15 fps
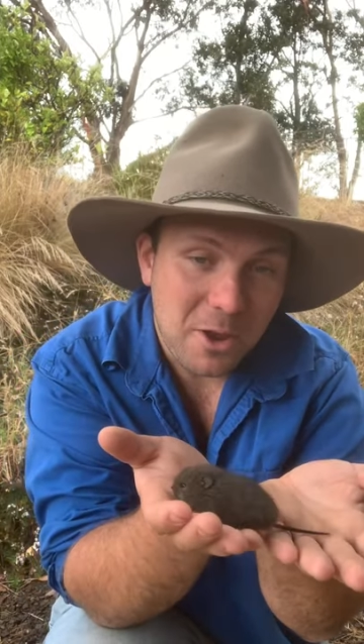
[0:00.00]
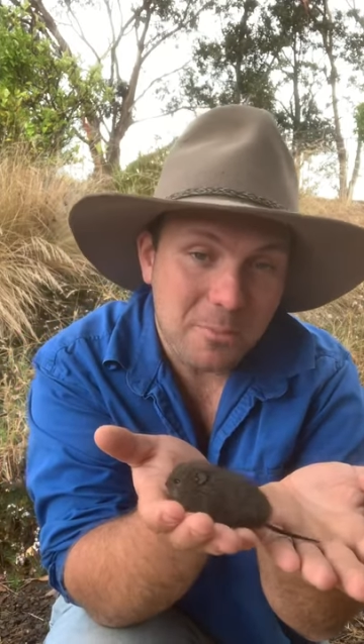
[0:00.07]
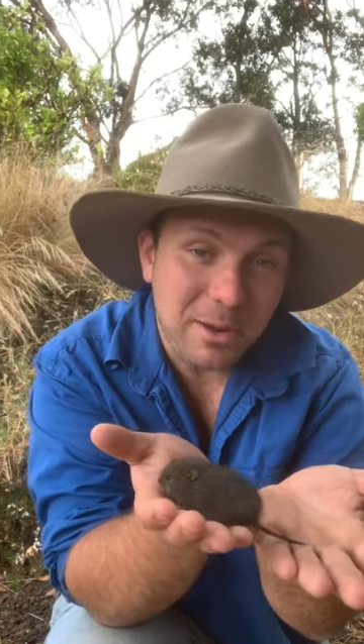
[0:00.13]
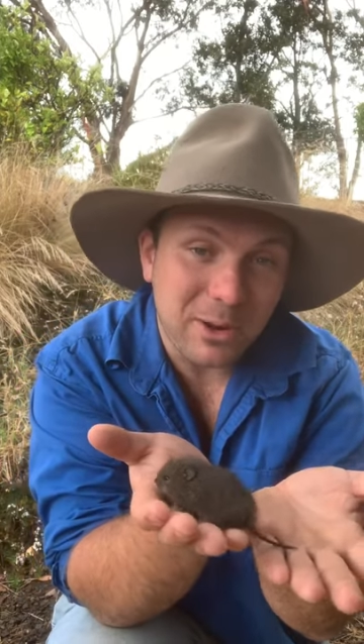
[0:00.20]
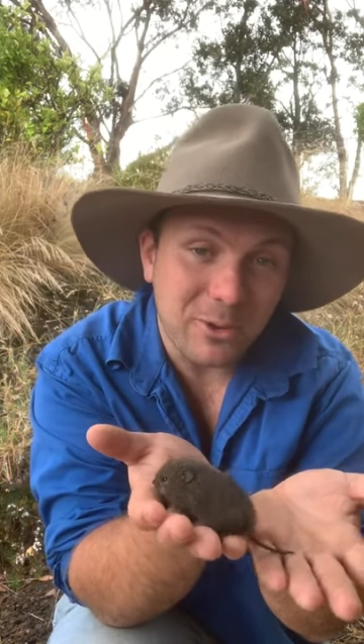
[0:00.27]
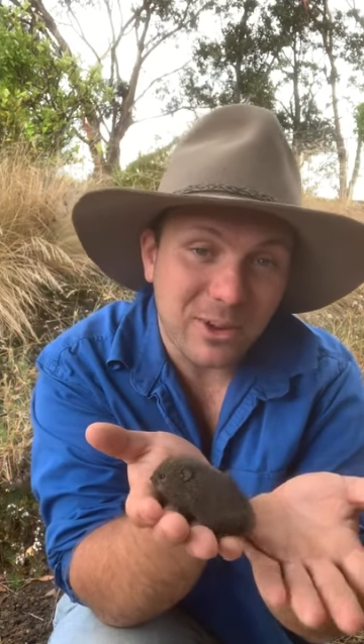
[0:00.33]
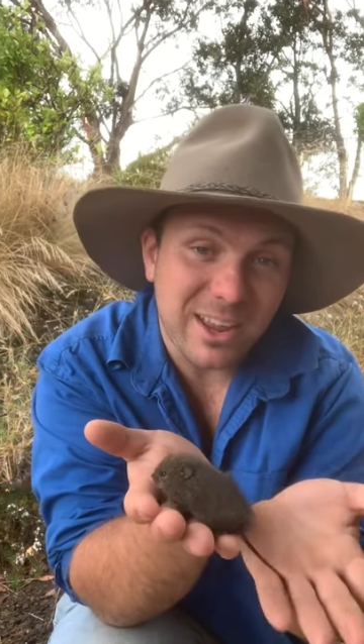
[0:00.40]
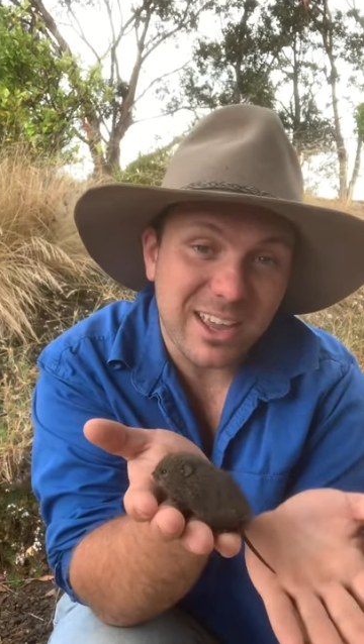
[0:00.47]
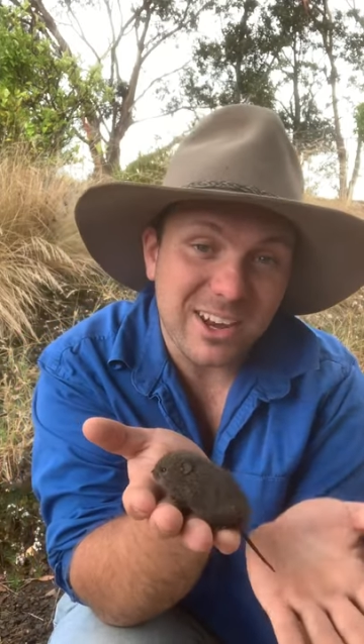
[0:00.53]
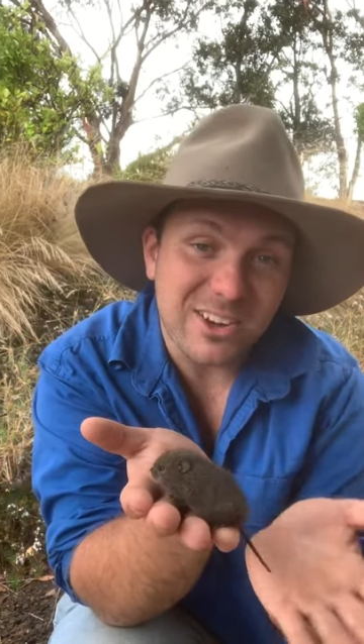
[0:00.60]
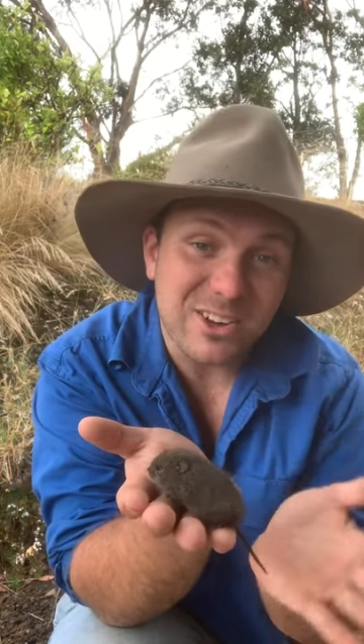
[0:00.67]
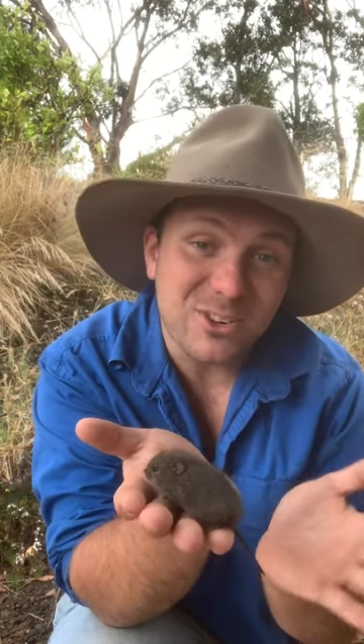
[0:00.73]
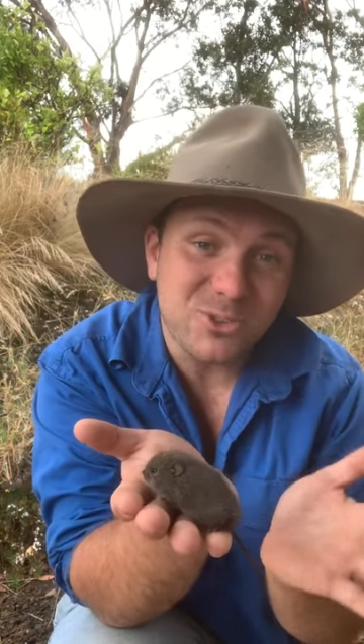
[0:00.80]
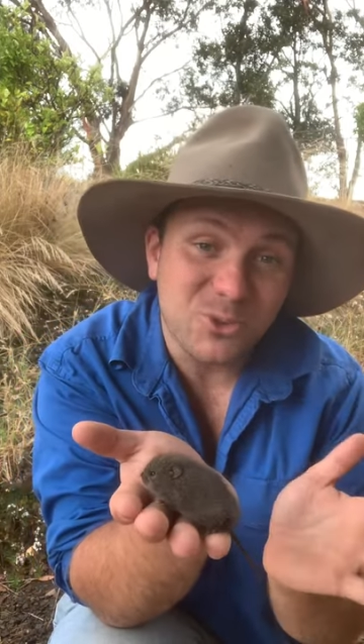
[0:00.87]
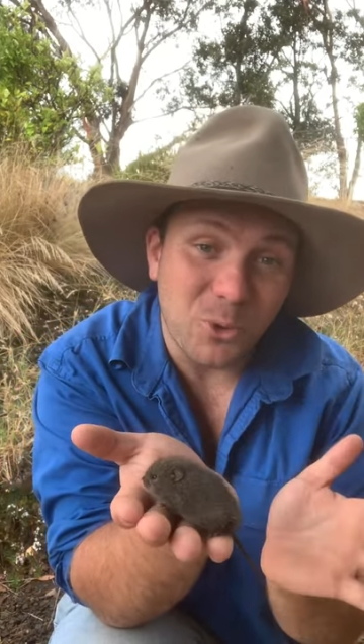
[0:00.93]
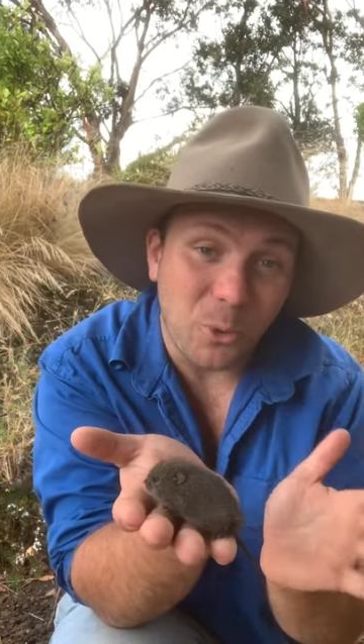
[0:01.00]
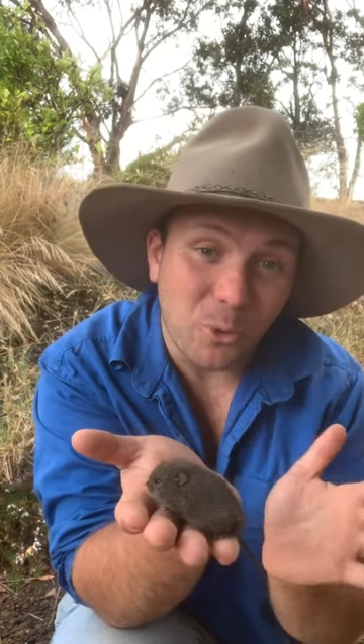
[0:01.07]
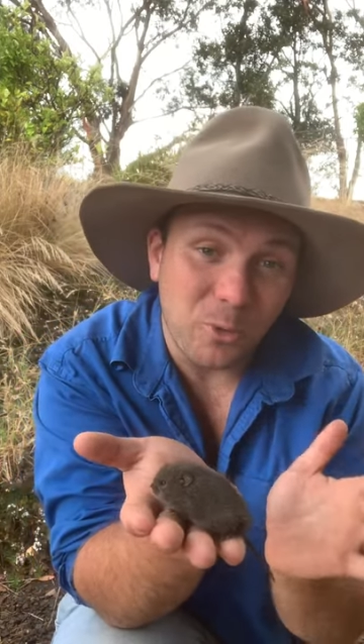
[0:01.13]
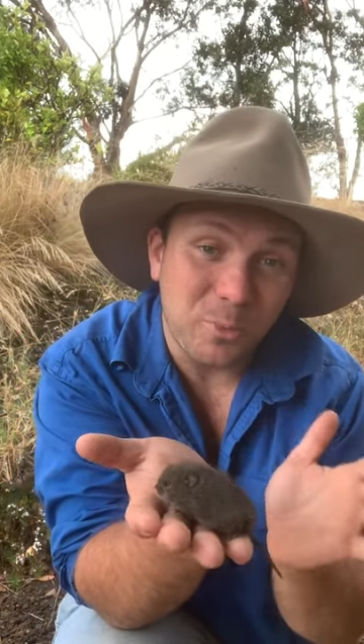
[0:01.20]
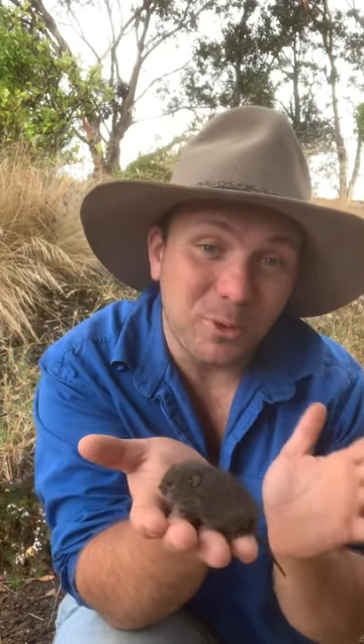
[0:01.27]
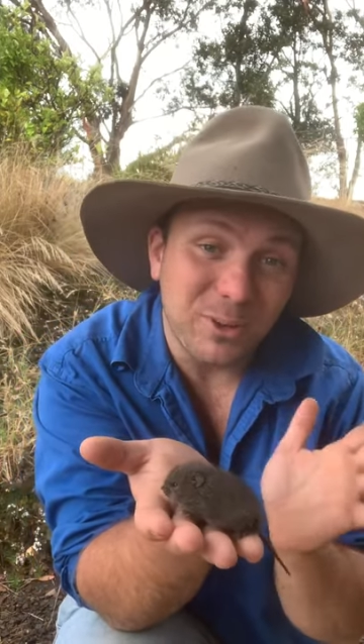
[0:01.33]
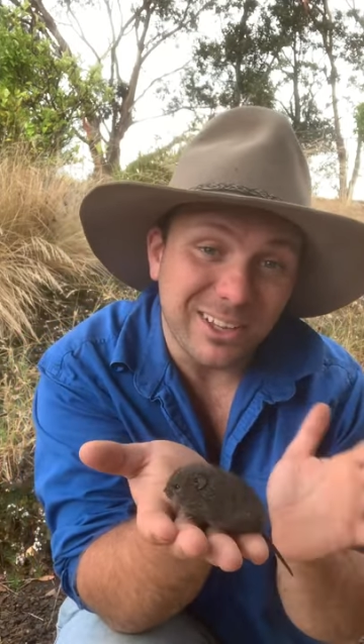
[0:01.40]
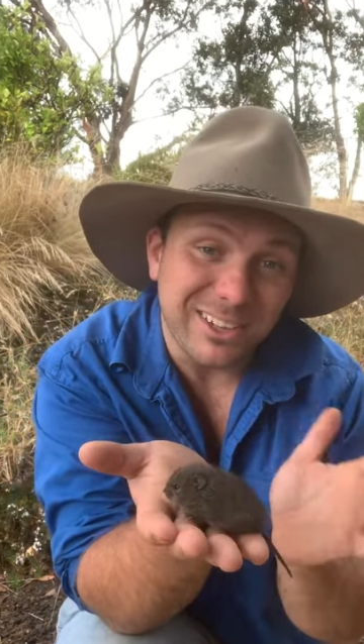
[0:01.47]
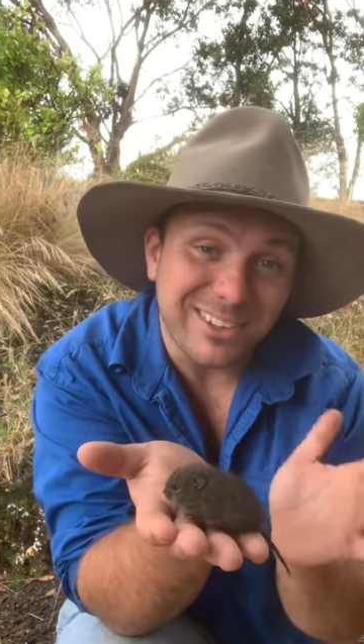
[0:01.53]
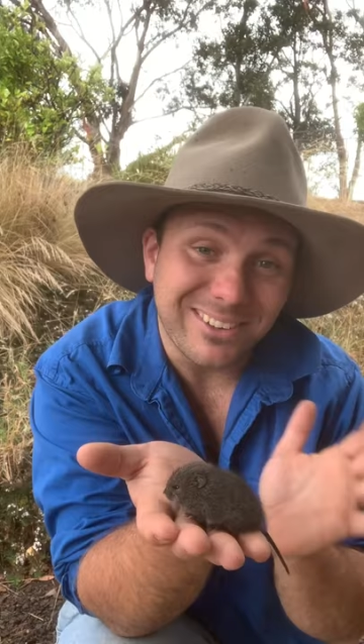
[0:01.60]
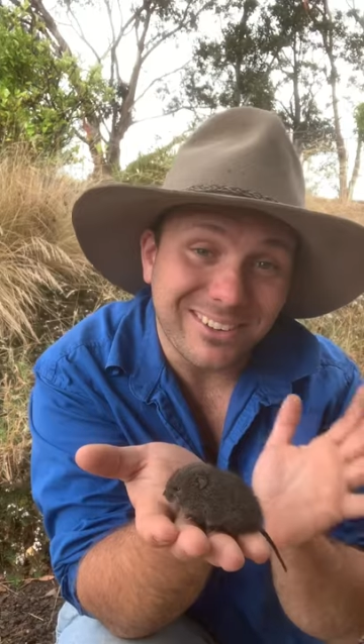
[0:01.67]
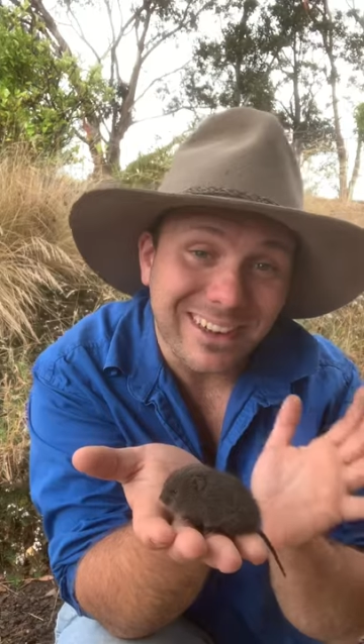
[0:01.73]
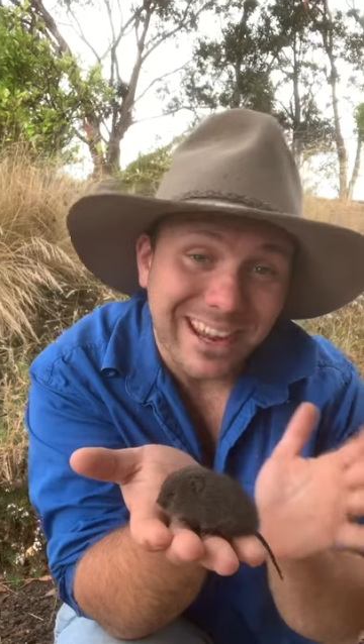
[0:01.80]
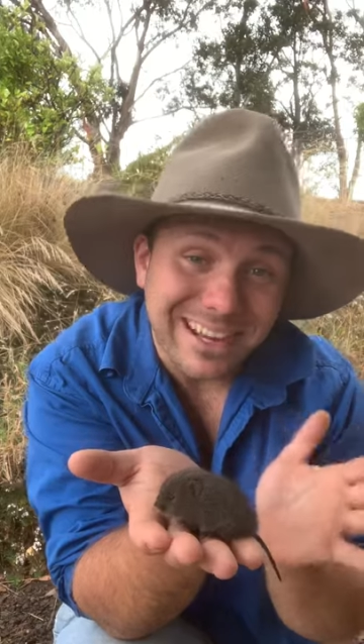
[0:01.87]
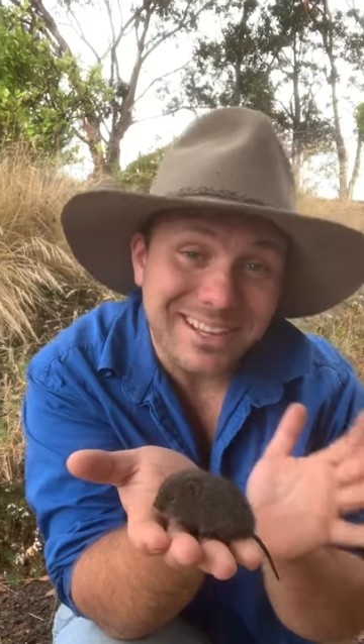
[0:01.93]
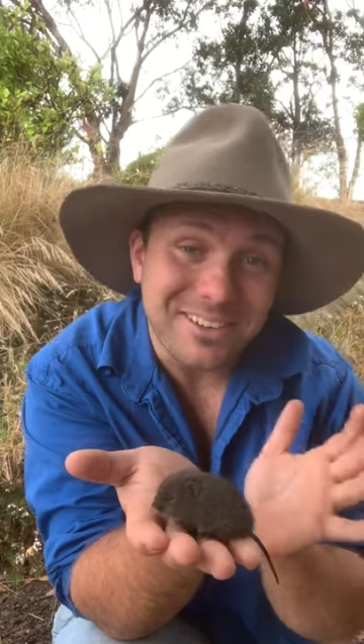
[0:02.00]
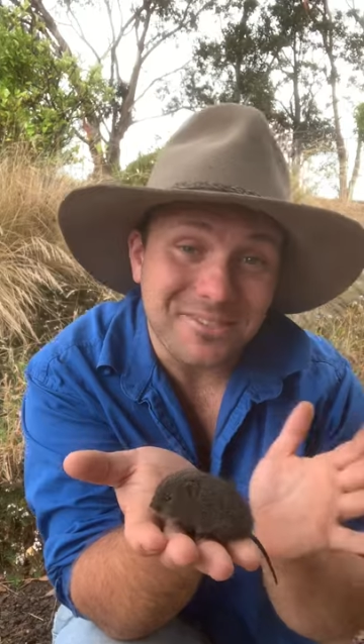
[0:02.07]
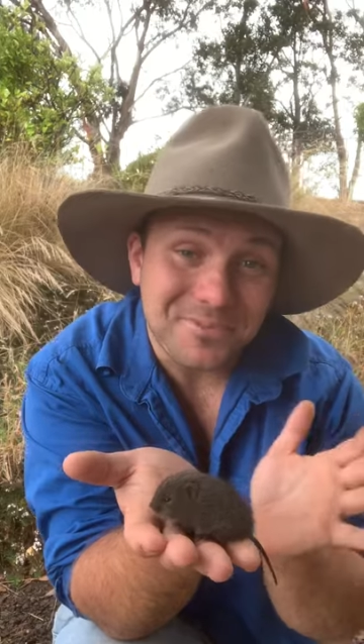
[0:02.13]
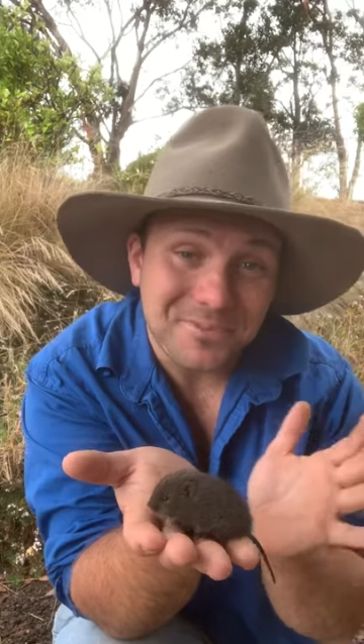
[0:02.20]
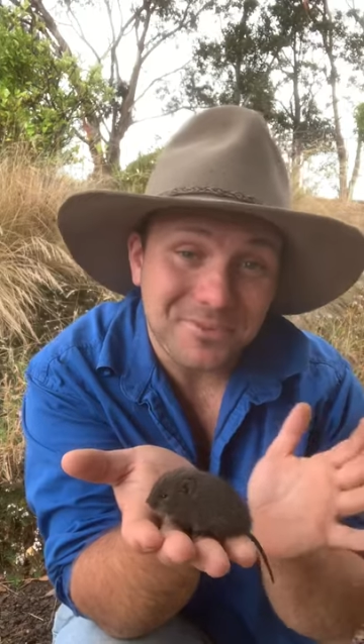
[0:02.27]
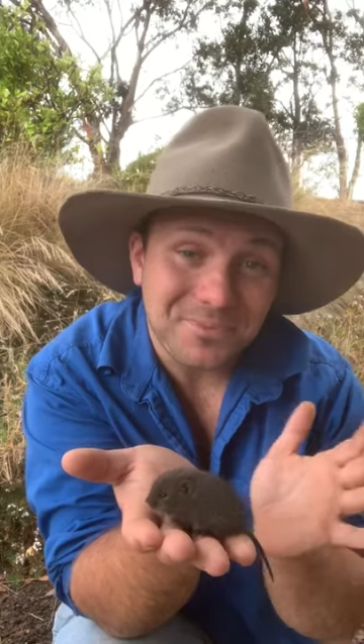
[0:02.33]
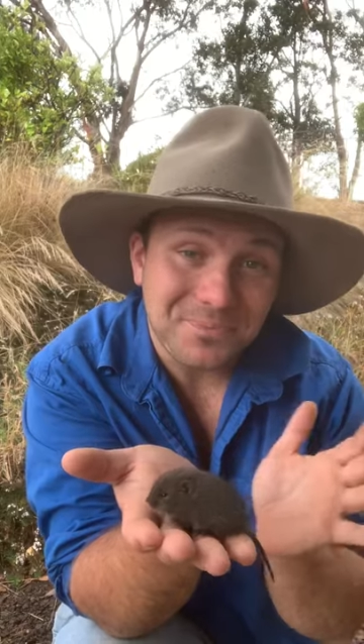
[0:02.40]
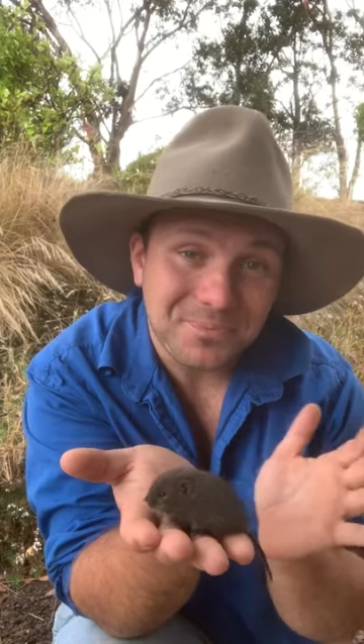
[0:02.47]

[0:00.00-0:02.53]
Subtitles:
be looking at an adorable little native.